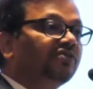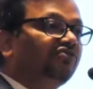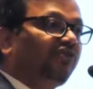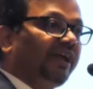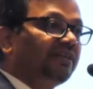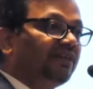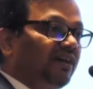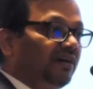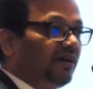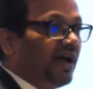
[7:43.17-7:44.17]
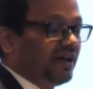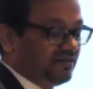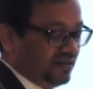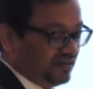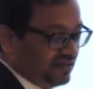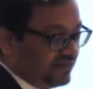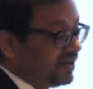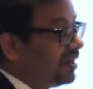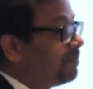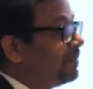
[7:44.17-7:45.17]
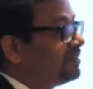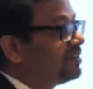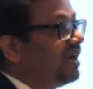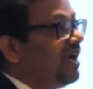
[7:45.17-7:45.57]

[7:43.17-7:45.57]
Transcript: trade and the development.